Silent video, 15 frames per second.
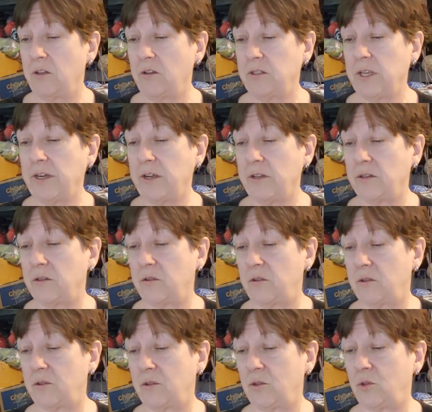Looks like a
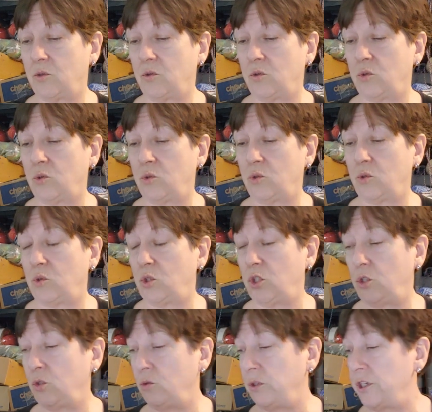
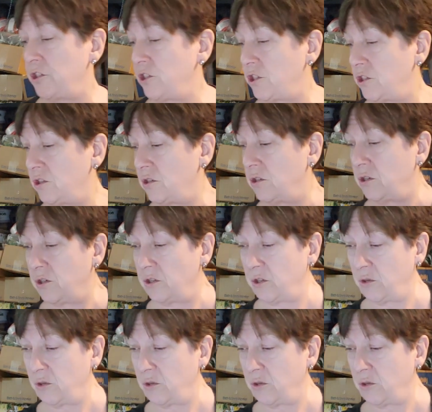two-ish,